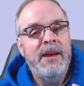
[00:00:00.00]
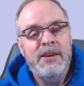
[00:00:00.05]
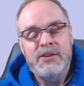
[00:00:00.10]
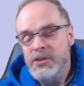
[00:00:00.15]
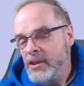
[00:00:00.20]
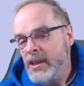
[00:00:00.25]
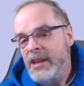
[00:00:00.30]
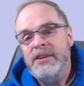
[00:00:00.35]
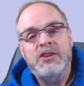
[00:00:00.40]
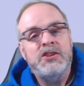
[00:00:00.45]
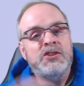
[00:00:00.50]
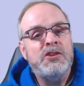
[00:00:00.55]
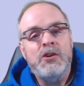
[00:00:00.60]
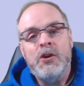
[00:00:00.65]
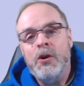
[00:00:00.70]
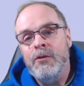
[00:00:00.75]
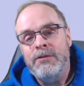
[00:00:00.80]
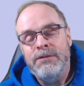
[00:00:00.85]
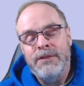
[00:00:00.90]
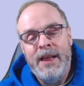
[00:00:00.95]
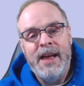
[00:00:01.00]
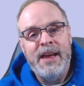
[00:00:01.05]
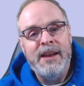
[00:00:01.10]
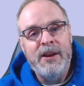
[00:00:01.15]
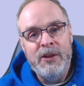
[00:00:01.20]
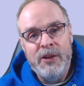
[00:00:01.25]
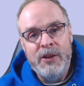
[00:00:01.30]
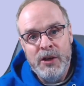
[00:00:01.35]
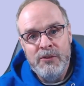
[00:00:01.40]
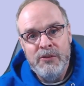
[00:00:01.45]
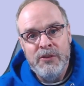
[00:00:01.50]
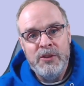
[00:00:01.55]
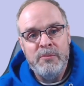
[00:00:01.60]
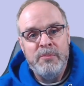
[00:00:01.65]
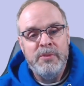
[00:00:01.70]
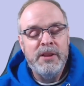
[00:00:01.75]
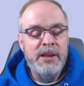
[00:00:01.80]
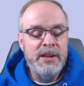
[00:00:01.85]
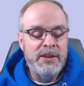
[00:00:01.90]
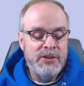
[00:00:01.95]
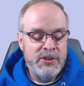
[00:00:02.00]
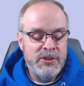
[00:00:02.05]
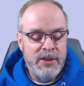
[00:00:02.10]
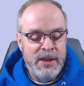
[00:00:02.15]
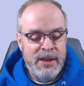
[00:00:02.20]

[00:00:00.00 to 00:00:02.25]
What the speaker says: So they just don't go flying all over the place.